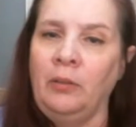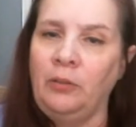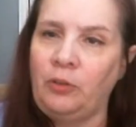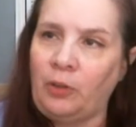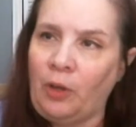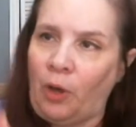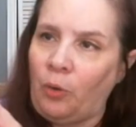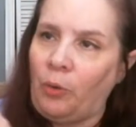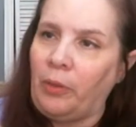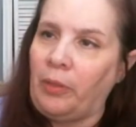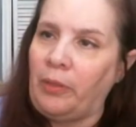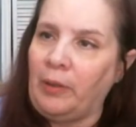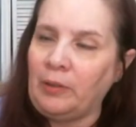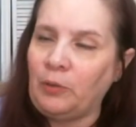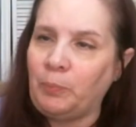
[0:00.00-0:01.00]
So
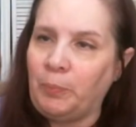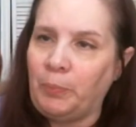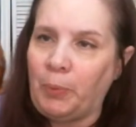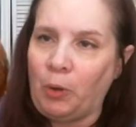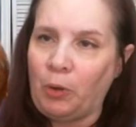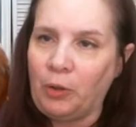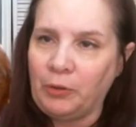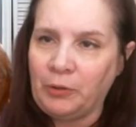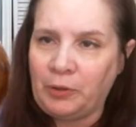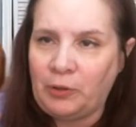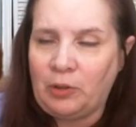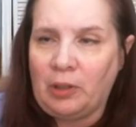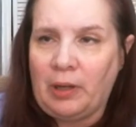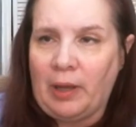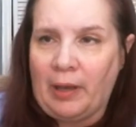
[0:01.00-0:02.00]
this bowl
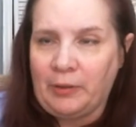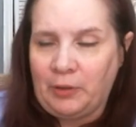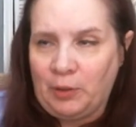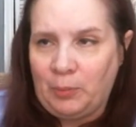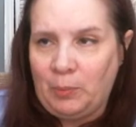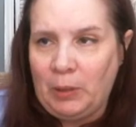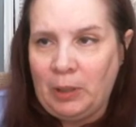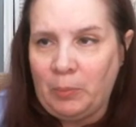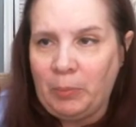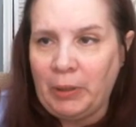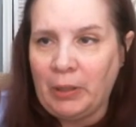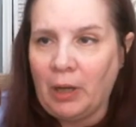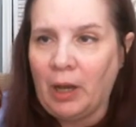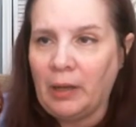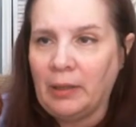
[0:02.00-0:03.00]
stood out to me
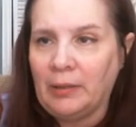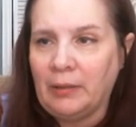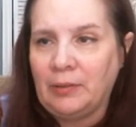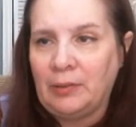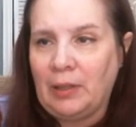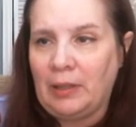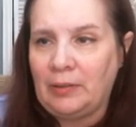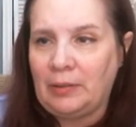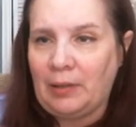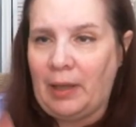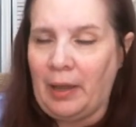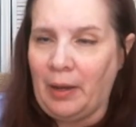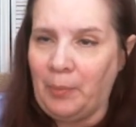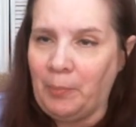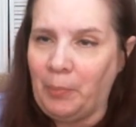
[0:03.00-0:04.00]
because it's
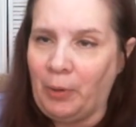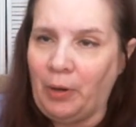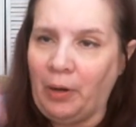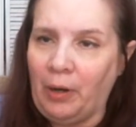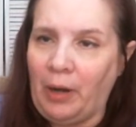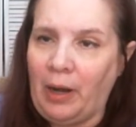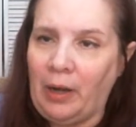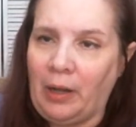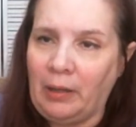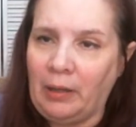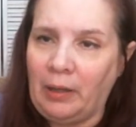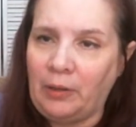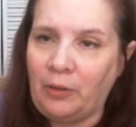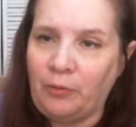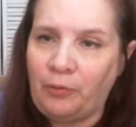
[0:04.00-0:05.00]
amber and I
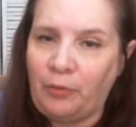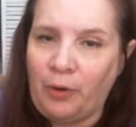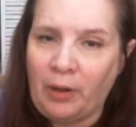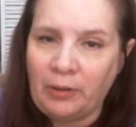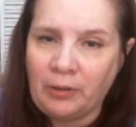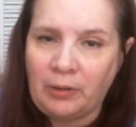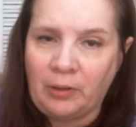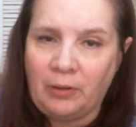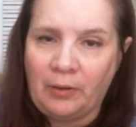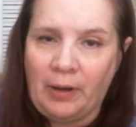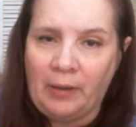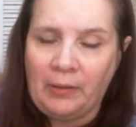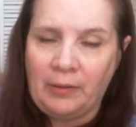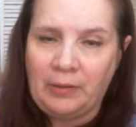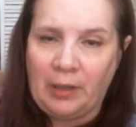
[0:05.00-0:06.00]
like the frosting
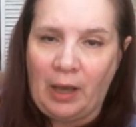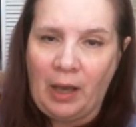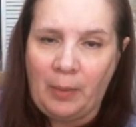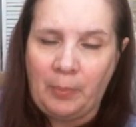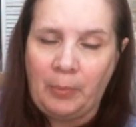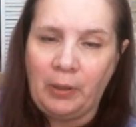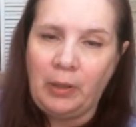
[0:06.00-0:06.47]
around the top.